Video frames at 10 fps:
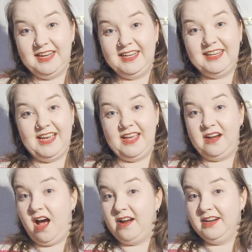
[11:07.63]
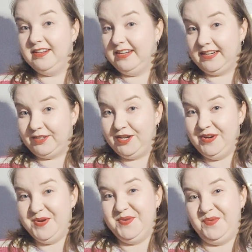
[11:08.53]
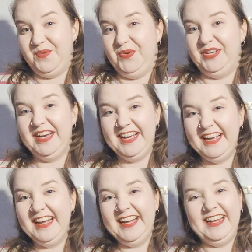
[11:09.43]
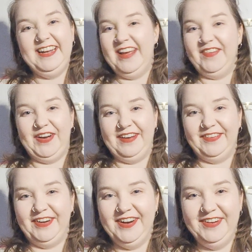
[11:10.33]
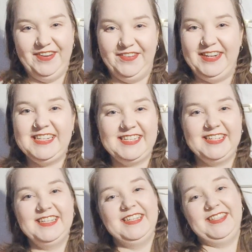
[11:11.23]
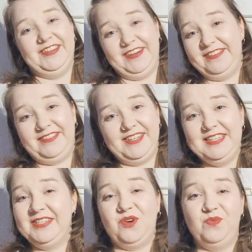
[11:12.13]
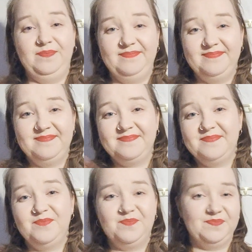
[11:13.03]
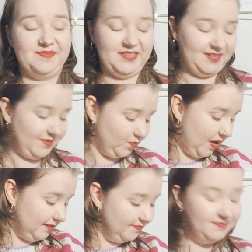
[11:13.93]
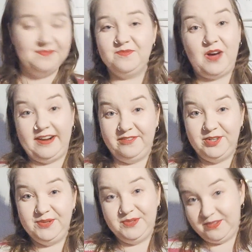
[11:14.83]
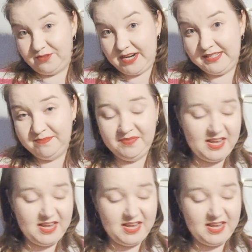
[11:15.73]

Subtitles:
like a non-knitter would never ever noticed the difference. So, well, whatever, right?